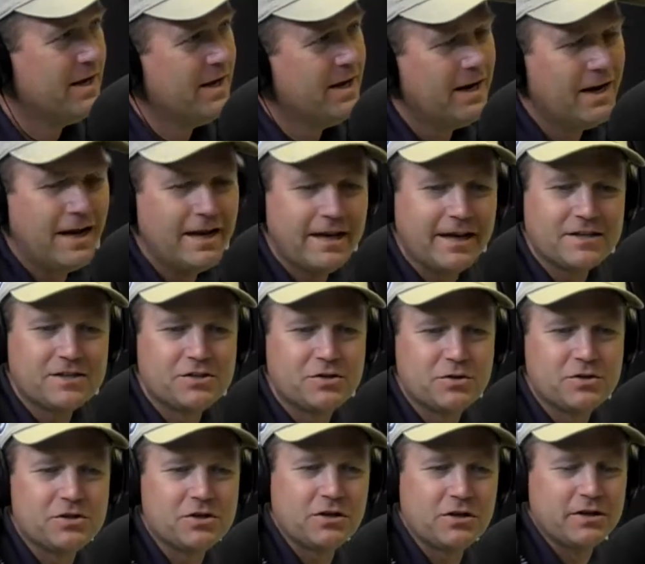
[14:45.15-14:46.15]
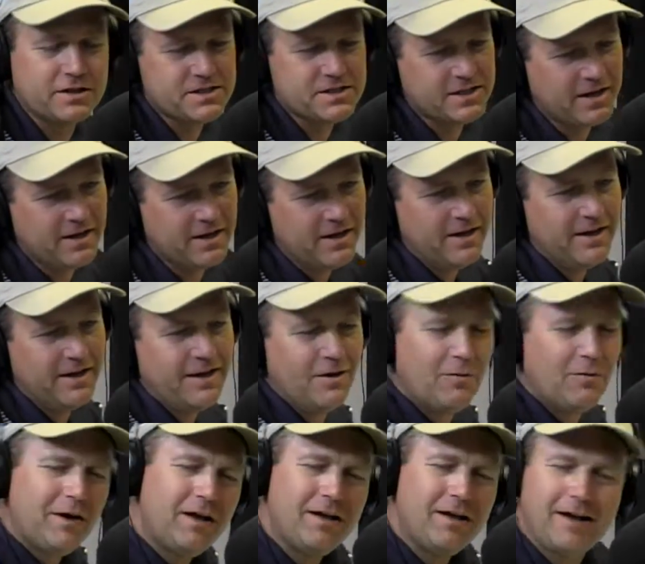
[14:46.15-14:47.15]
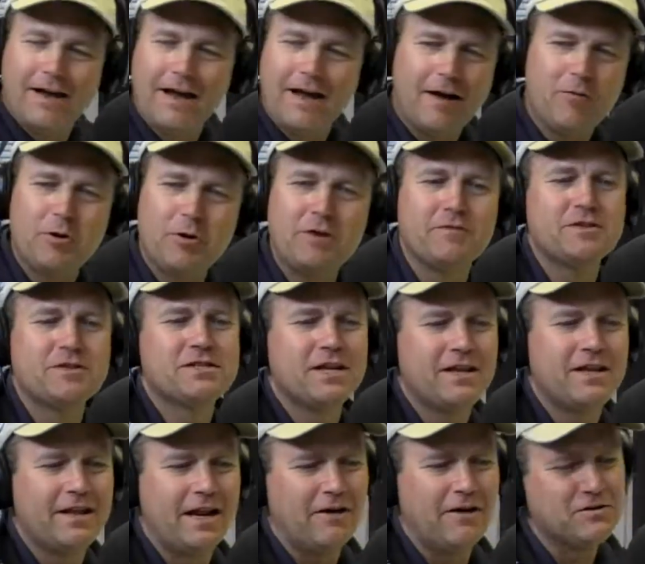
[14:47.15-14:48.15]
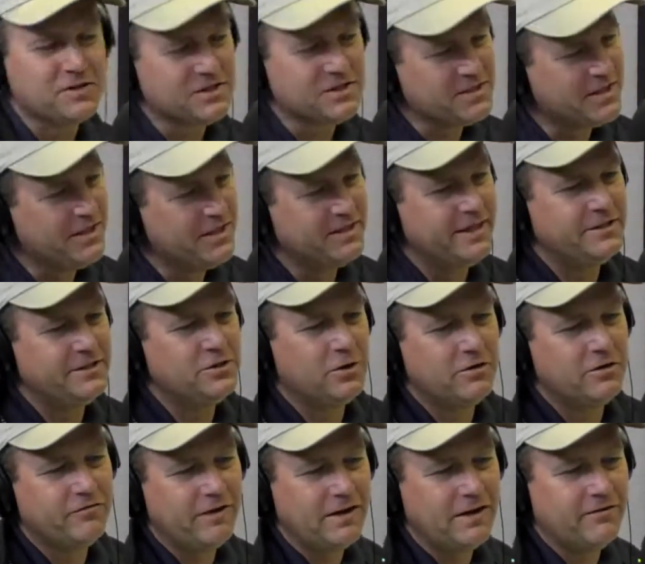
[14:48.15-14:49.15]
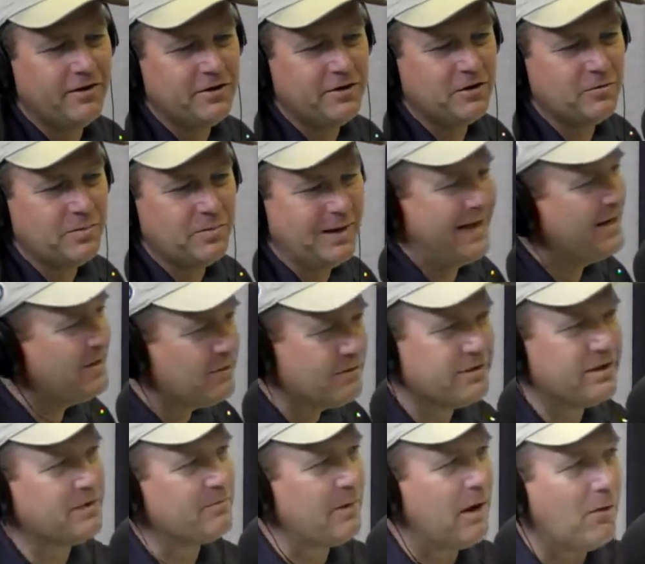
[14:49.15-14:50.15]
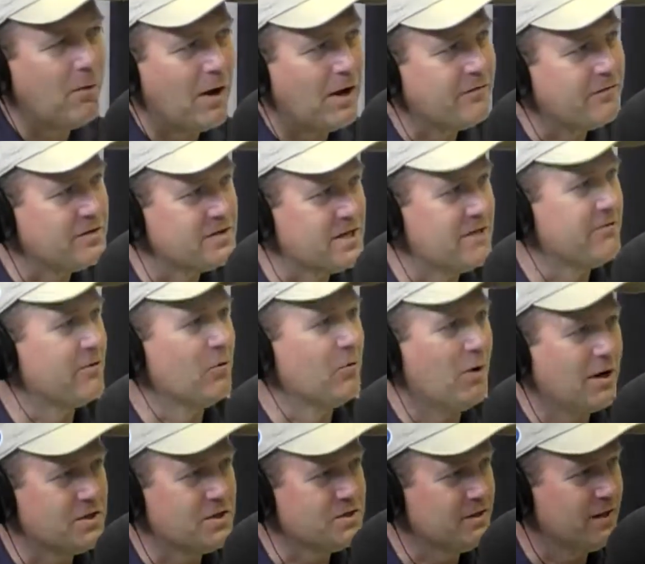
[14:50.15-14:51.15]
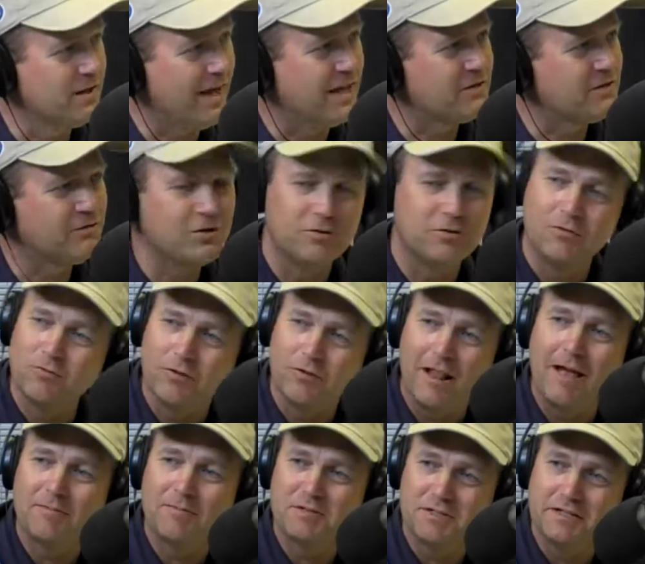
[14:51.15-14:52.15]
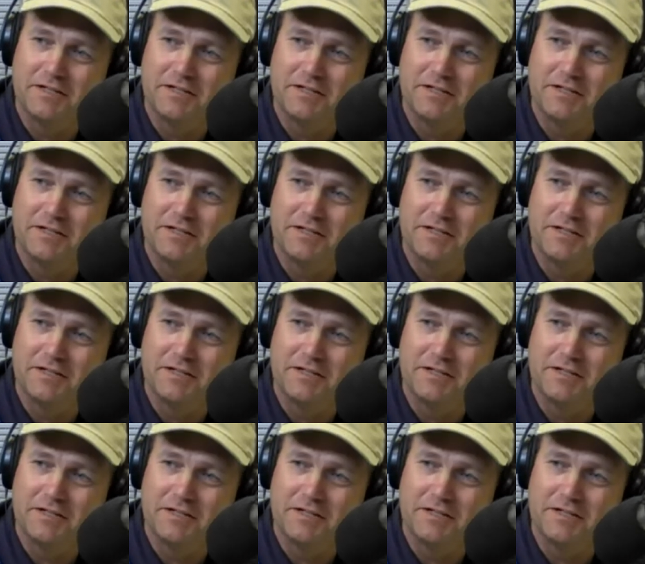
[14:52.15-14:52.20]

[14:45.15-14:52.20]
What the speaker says: And I guess to a certain extent, well, I won't even say that. I was going to say the Daytona 500, but I don't think my wife has ever watched the last few laps of the